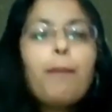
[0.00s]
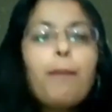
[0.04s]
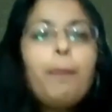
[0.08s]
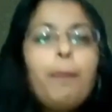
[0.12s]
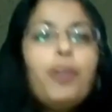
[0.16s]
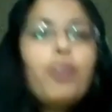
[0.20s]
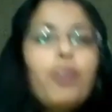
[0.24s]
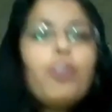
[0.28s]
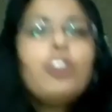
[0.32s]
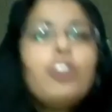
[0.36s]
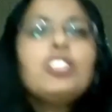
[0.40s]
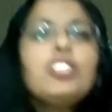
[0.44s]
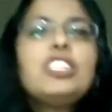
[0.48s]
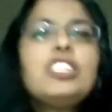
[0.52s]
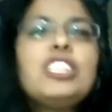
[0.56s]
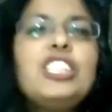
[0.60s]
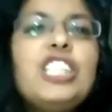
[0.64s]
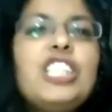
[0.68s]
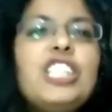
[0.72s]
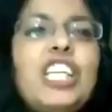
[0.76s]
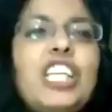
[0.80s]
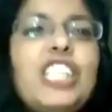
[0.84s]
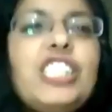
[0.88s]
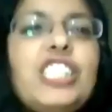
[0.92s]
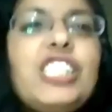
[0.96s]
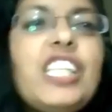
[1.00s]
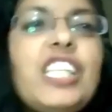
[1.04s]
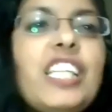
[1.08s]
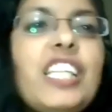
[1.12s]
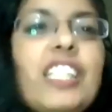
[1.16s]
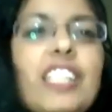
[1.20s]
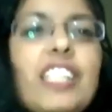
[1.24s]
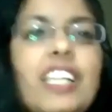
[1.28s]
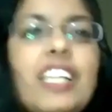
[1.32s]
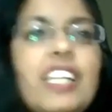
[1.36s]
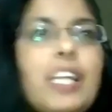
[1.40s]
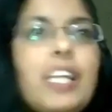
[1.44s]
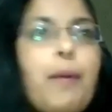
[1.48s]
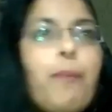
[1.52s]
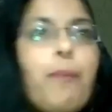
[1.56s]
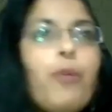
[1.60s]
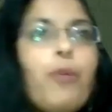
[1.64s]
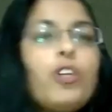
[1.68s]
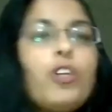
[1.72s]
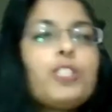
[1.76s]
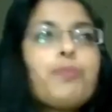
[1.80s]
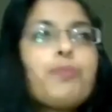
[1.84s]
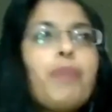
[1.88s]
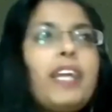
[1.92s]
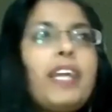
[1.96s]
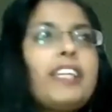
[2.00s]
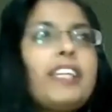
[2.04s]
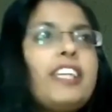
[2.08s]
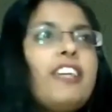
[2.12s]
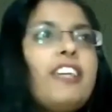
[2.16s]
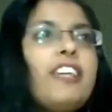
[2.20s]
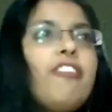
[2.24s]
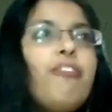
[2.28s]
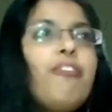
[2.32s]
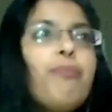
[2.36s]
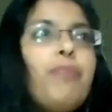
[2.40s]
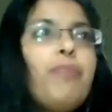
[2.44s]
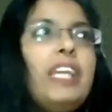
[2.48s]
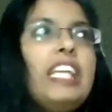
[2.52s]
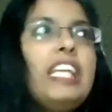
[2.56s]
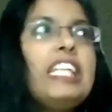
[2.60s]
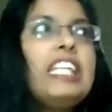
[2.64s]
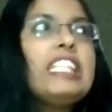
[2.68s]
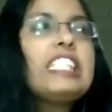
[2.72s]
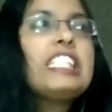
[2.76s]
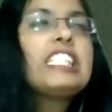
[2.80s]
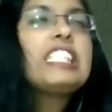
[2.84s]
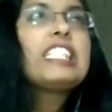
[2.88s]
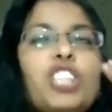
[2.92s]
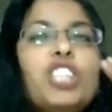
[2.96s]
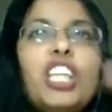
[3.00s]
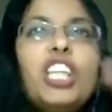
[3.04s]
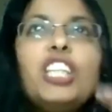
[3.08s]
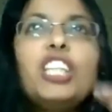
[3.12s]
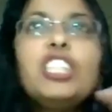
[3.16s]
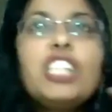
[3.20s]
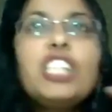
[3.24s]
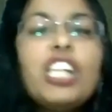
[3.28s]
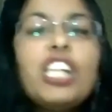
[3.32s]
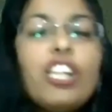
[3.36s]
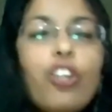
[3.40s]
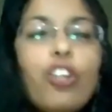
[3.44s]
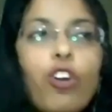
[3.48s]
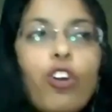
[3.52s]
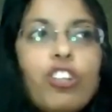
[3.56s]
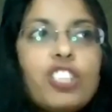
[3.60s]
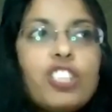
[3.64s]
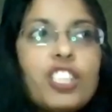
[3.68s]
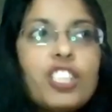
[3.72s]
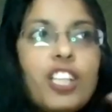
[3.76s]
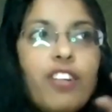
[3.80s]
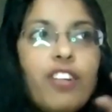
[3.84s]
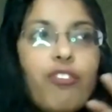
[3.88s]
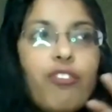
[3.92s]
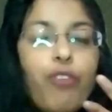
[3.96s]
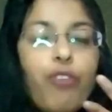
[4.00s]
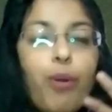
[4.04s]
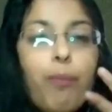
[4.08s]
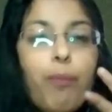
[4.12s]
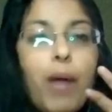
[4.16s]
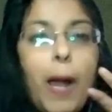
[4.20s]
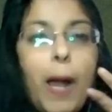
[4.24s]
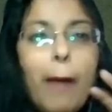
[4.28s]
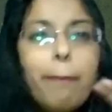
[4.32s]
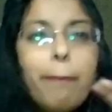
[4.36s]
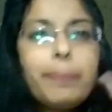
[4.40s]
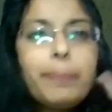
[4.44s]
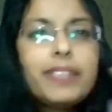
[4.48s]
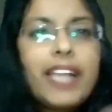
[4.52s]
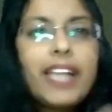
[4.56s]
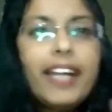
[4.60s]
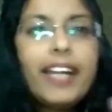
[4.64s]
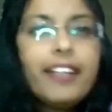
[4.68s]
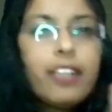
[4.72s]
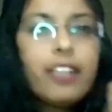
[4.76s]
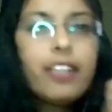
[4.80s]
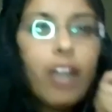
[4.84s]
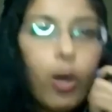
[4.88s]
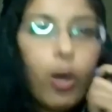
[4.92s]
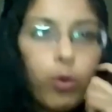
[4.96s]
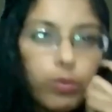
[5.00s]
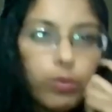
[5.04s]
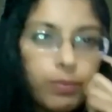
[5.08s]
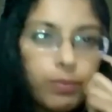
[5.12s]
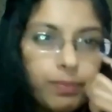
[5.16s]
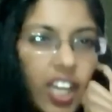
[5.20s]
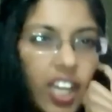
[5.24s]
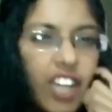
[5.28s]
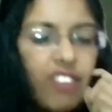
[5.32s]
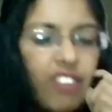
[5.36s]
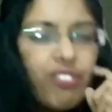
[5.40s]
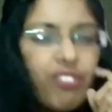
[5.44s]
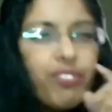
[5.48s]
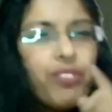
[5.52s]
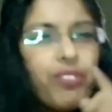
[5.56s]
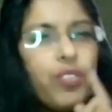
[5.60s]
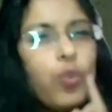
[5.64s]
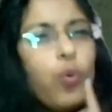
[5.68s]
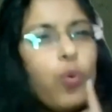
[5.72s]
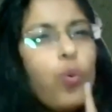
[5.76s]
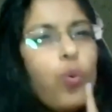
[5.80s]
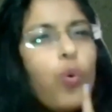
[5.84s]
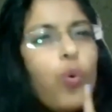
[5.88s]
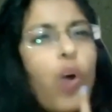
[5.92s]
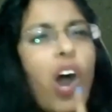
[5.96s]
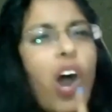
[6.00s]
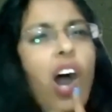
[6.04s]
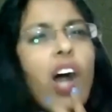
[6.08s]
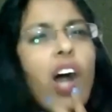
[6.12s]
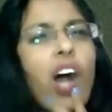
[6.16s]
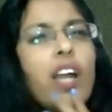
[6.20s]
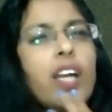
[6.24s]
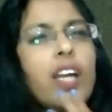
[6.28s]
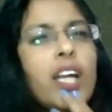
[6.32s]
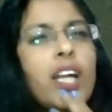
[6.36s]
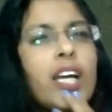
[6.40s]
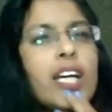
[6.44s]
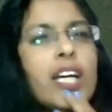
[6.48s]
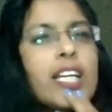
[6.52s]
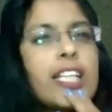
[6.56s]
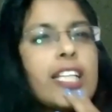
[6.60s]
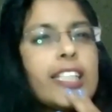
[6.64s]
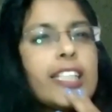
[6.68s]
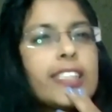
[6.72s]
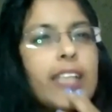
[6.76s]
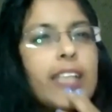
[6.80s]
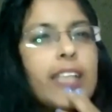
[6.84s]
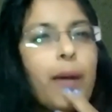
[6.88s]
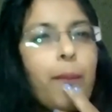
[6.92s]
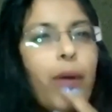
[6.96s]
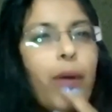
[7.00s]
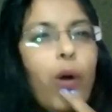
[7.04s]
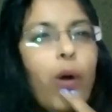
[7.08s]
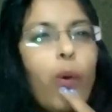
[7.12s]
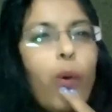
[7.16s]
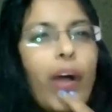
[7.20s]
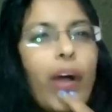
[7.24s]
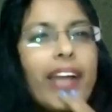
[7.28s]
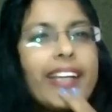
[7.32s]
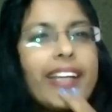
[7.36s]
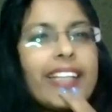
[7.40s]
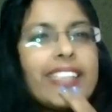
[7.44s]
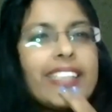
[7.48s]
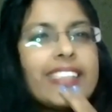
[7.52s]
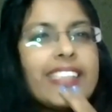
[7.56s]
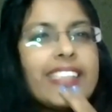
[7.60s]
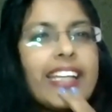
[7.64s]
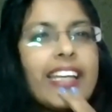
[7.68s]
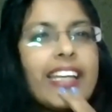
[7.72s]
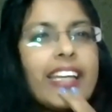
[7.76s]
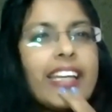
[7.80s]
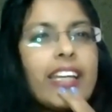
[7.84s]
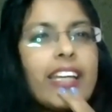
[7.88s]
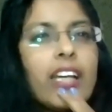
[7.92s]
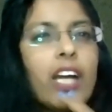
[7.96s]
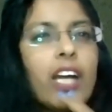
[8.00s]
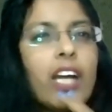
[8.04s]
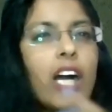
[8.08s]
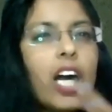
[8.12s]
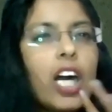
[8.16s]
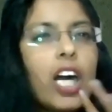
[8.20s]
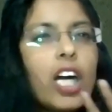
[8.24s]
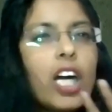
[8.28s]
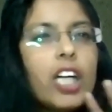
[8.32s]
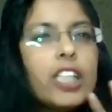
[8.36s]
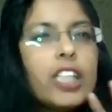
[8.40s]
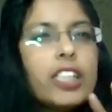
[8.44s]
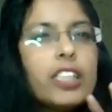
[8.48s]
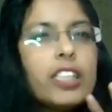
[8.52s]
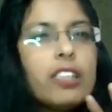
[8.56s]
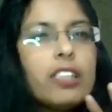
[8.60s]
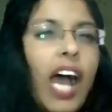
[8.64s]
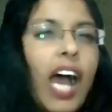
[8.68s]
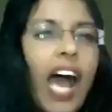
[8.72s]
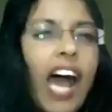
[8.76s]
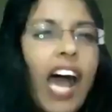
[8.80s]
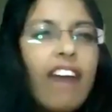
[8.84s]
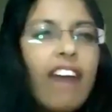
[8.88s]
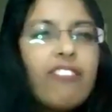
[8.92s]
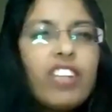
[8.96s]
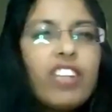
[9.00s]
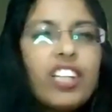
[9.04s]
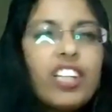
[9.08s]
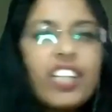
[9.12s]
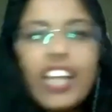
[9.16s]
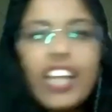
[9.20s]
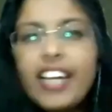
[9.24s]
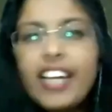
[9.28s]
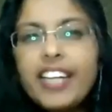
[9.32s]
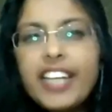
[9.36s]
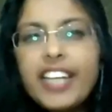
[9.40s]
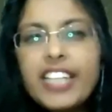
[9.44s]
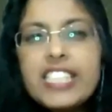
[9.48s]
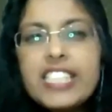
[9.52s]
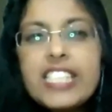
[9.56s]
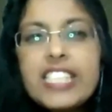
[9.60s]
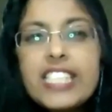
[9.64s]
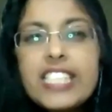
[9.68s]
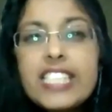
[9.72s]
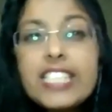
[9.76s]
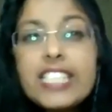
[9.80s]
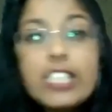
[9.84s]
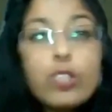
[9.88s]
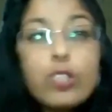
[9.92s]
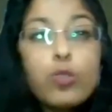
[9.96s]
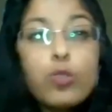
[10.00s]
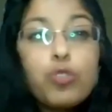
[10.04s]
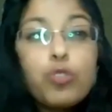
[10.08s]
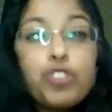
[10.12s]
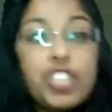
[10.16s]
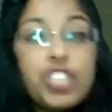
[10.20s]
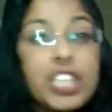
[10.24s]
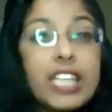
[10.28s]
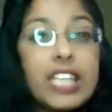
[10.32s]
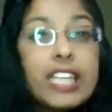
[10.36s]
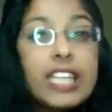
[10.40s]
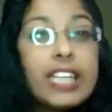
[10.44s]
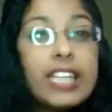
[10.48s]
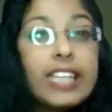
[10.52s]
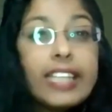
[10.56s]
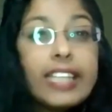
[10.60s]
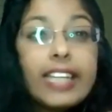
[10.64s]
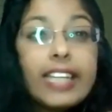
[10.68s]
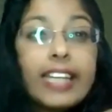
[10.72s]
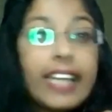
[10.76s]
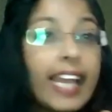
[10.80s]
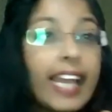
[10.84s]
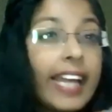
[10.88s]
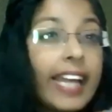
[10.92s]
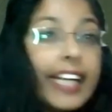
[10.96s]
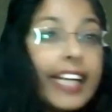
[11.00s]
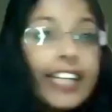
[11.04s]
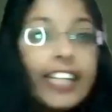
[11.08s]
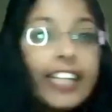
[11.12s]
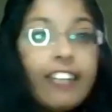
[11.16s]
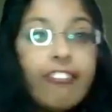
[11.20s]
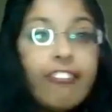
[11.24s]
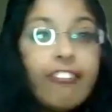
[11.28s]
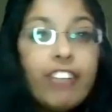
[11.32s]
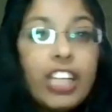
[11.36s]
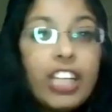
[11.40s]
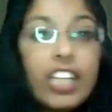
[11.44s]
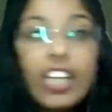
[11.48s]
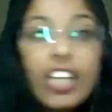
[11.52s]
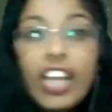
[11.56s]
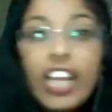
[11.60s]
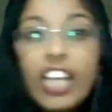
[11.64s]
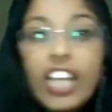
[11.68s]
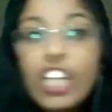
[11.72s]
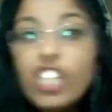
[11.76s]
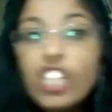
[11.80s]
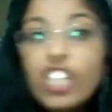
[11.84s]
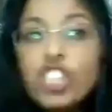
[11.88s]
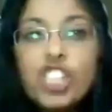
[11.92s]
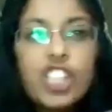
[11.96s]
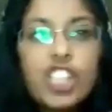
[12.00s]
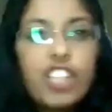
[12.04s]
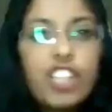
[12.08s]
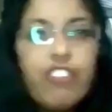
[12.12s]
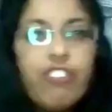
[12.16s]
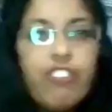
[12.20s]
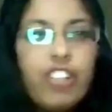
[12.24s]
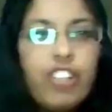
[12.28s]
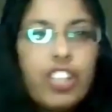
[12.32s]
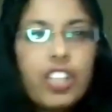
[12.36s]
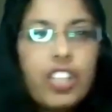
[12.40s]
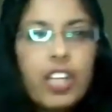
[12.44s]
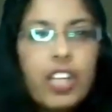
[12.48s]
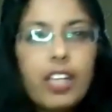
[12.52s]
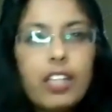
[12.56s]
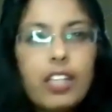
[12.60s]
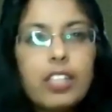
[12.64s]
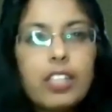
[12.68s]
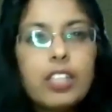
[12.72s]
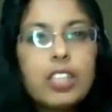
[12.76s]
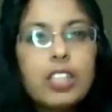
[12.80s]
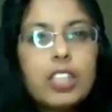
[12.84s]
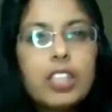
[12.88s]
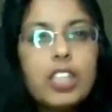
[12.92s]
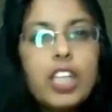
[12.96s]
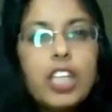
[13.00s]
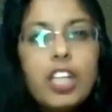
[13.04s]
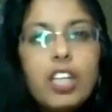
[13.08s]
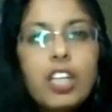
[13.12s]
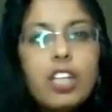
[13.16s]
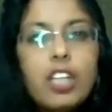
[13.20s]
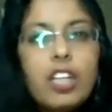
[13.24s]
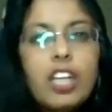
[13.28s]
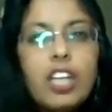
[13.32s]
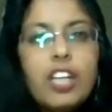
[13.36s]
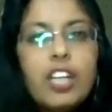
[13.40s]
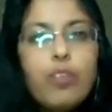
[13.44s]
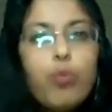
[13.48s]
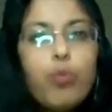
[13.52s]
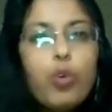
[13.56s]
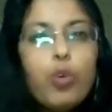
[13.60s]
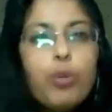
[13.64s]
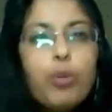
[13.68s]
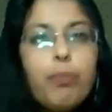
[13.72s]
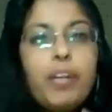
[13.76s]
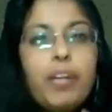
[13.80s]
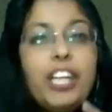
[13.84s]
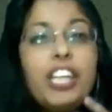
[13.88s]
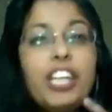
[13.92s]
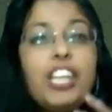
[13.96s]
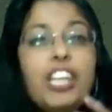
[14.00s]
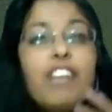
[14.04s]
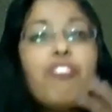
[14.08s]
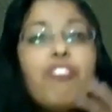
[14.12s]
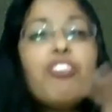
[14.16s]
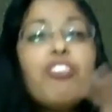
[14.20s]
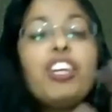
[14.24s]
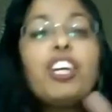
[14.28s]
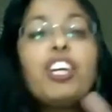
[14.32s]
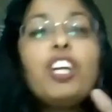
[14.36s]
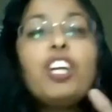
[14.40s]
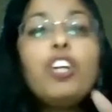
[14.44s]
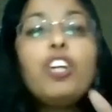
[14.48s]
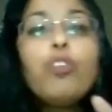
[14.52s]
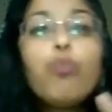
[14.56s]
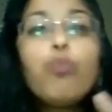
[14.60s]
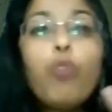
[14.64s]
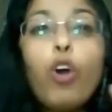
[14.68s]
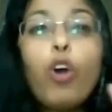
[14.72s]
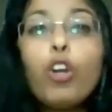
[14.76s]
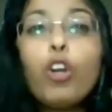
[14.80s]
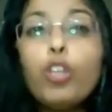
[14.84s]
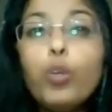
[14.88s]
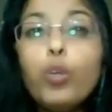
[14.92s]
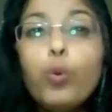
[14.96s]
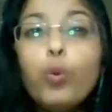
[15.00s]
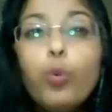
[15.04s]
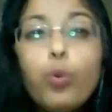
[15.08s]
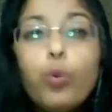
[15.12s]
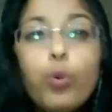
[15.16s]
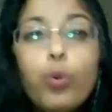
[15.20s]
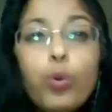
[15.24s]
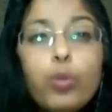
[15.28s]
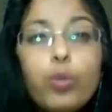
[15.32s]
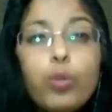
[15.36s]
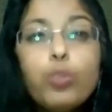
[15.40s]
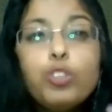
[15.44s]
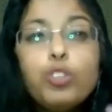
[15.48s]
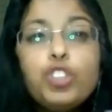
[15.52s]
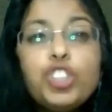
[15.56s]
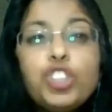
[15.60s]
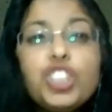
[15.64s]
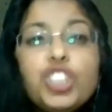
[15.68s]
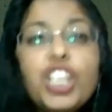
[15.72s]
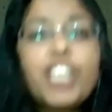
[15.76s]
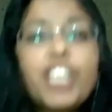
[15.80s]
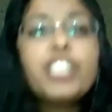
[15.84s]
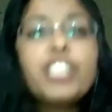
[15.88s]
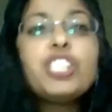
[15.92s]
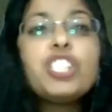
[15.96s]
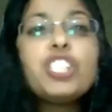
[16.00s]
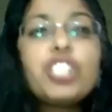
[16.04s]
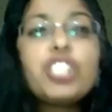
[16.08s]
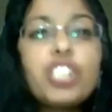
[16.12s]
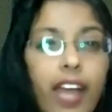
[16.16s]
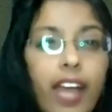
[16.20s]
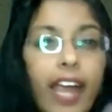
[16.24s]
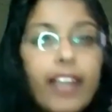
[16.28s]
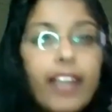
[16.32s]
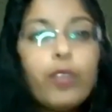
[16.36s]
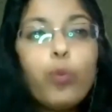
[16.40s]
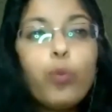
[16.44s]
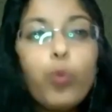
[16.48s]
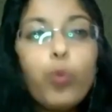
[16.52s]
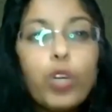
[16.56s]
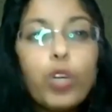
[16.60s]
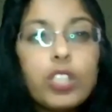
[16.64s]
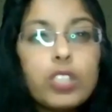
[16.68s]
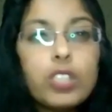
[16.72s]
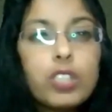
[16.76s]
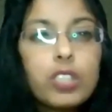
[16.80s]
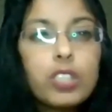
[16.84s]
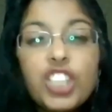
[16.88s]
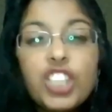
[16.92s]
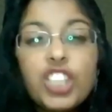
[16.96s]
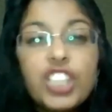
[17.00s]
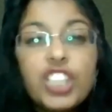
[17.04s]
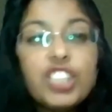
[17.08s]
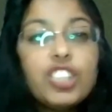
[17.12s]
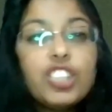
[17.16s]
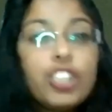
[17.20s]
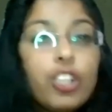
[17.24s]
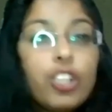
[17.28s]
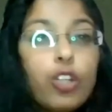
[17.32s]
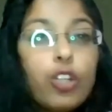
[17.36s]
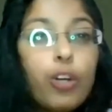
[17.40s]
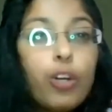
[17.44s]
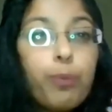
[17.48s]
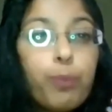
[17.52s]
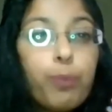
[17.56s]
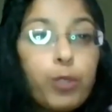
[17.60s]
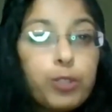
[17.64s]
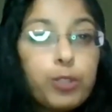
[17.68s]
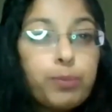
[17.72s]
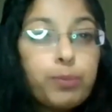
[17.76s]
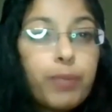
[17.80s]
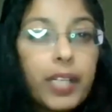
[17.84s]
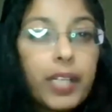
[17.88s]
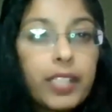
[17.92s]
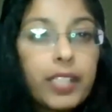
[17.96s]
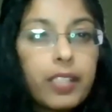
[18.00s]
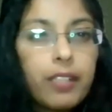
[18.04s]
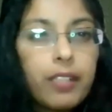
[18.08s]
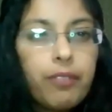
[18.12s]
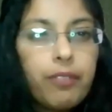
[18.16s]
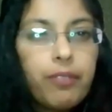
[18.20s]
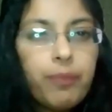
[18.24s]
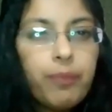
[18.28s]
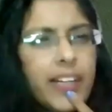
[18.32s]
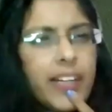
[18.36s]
because changing in the perspective means changing yourself from upside down. If you are somehow, I can say, have the tendency to see the negative in each and everything, then it would be difficult for you to change at once, changing your perspective.